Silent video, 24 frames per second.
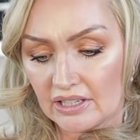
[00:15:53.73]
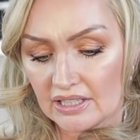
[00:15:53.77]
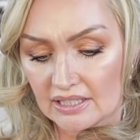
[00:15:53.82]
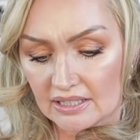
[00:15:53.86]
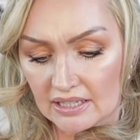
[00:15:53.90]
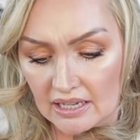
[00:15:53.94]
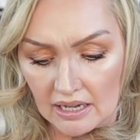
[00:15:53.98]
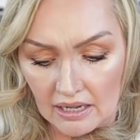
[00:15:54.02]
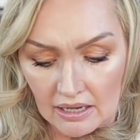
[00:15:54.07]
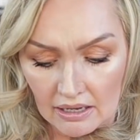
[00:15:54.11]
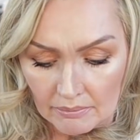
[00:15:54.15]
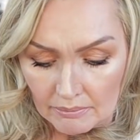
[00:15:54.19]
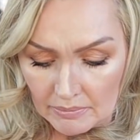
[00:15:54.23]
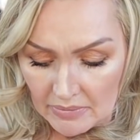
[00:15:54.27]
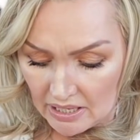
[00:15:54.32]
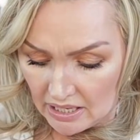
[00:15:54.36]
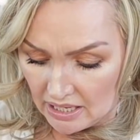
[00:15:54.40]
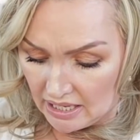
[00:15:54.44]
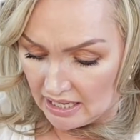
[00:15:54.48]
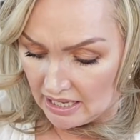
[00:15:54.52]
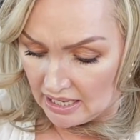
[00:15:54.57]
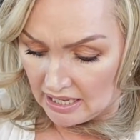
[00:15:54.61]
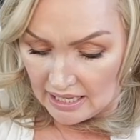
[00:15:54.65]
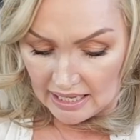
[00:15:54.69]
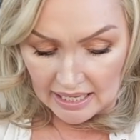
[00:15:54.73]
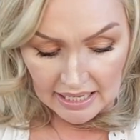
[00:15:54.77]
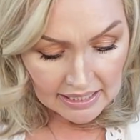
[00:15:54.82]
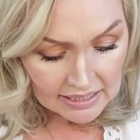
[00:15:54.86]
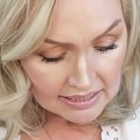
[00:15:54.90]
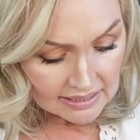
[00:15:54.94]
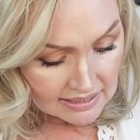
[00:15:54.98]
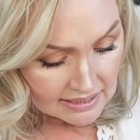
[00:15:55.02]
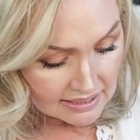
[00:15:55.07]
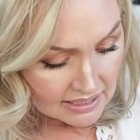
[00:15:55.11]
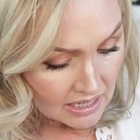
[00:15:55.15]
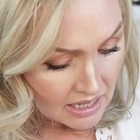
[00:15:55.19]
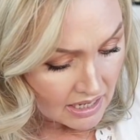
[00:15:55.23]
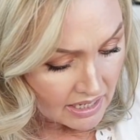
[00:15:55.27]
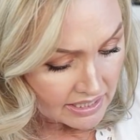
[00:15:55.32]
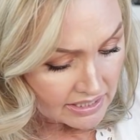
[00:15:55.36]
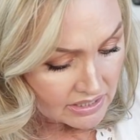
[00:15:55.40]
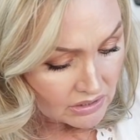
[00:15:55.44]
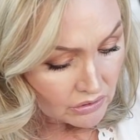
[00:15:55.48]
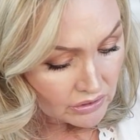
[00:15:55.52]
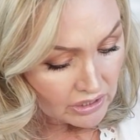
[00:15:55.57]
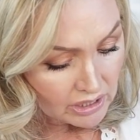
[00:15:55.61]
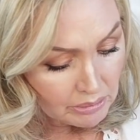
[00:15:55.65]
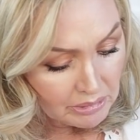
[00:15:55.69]
same inside,
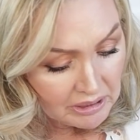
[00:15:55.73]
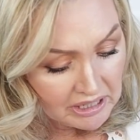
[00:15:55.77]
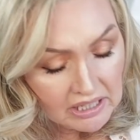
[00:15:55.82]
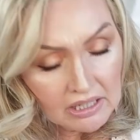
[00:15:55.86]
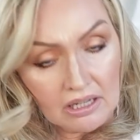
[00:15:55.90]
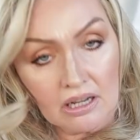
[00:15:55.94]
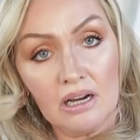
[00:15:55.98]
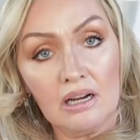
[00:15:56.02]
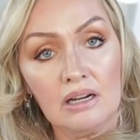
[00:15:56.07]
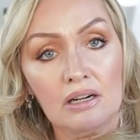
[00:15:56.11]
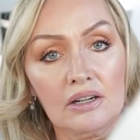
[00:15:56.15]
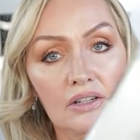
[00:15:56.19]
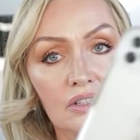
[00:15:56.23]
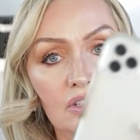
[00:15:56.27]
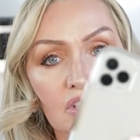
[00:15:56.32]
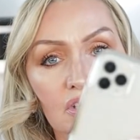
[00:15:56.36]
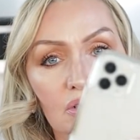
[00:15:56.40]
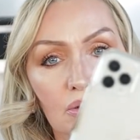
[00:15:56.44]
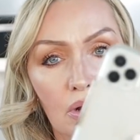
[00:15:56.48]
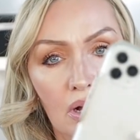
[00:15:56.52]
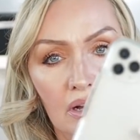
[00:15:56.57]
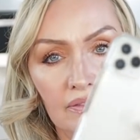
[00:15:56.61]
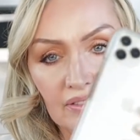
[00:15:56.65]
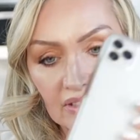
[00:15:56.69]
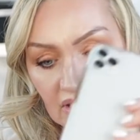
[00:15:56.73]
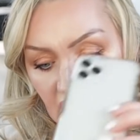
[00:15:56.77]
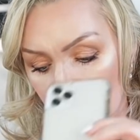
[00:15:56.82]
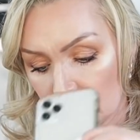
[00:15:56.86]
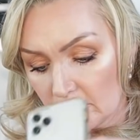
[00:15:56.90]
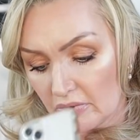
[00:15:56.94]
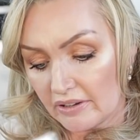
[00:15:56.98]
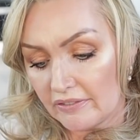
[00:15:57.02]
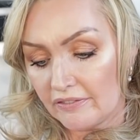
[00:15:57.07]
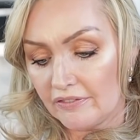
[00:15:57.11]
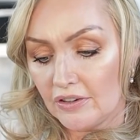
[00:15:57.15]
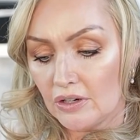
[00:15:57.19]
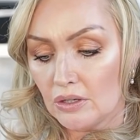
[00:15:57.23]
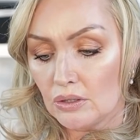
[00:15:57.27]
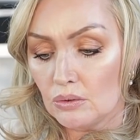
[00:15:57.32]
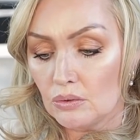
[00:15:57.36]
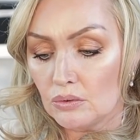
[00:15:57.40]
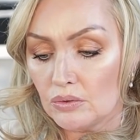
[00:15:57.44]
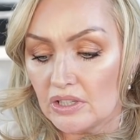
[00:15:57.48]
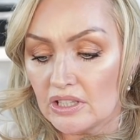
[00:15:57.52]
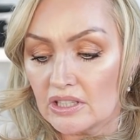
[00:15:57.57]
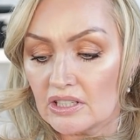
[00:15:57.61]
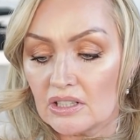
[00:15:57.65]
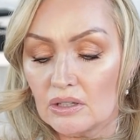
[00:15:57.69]
only a bit longer. So obviously my
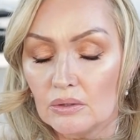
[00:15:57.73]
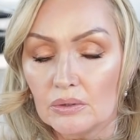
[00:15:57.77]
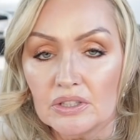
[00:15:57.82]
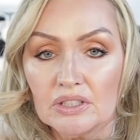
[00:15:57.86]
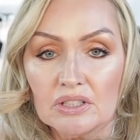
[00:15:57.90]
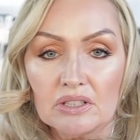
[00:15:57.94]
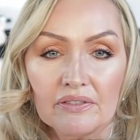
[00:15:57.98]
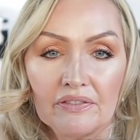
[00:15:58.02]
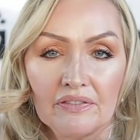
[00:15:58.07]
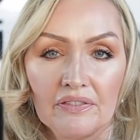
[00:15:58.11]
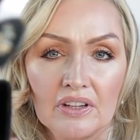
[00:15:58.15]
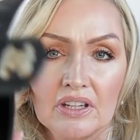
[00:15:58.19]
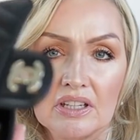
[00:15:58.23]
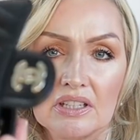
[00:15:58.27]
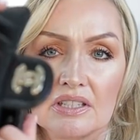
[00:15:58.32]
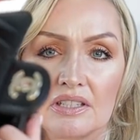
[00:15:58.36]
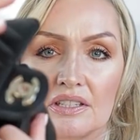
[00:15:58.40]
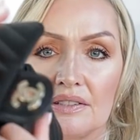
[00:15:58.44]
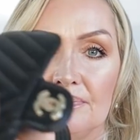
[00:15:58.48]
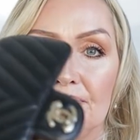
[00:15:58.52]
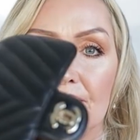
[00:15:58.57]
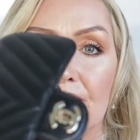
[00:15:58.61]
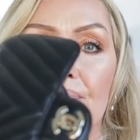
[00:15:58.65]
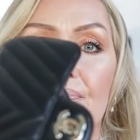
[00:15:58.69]
phone is going to fit.